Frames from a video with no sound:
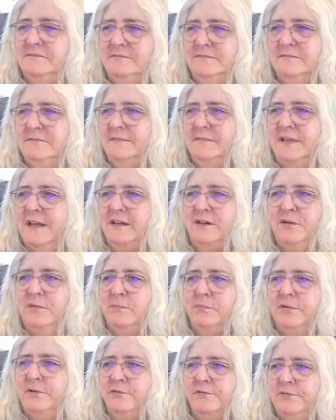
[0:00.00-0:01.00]
they don't
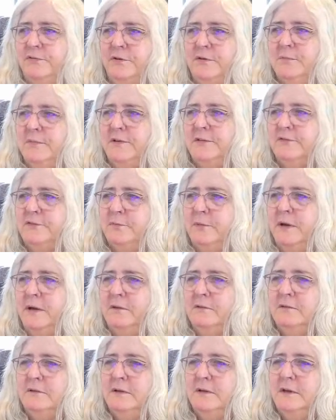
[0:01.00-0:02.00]
perform as
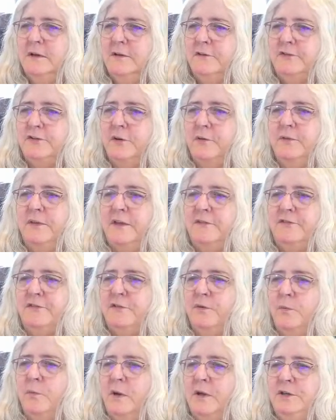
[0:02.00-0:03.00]
well. So that's
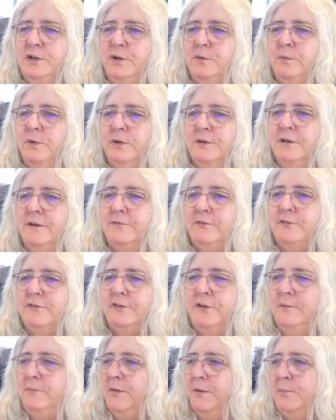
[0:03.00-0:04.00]
the one you will never
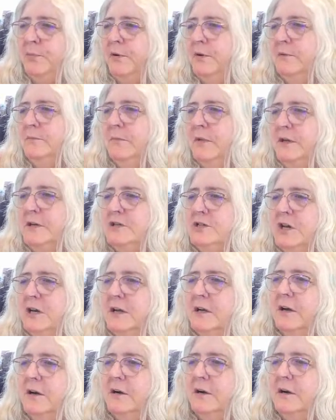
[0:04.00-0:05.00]
see me put in my
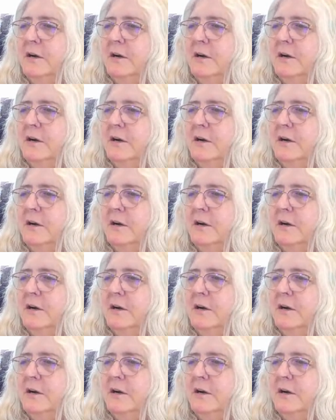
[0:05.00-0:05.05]
shaker.